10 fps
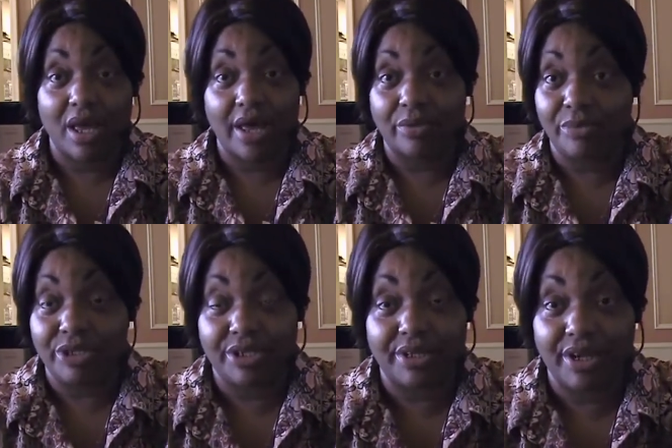I don't
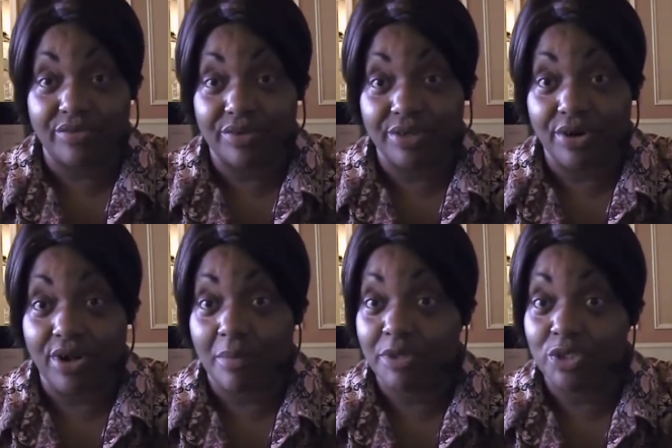particularly care for tart.
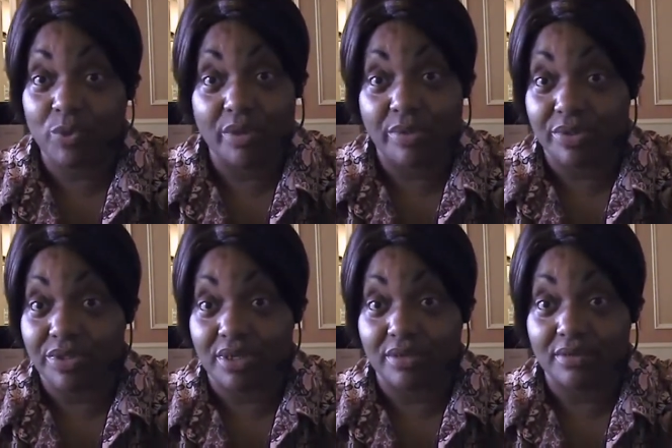I'm a sweet
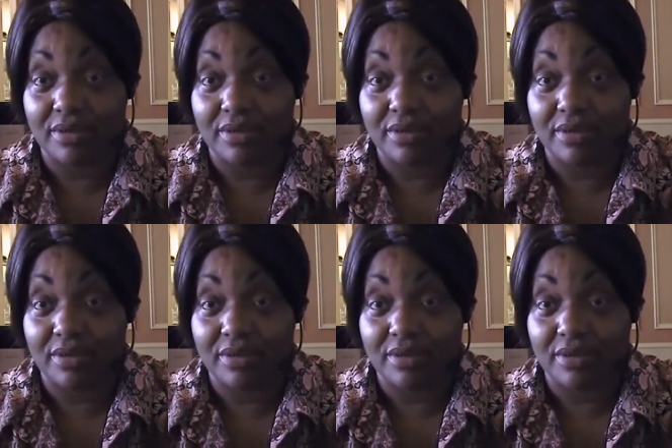person.